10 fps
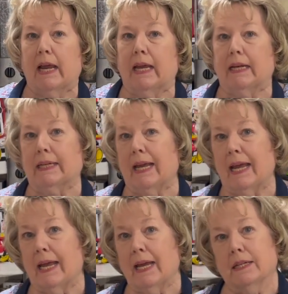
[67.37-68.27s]
It
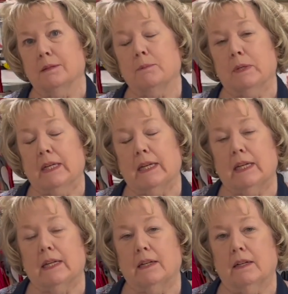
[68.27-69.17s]
can
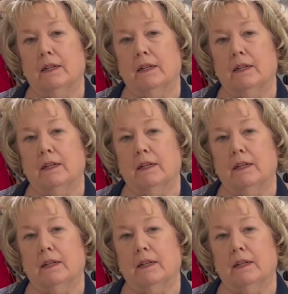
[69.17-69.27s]
be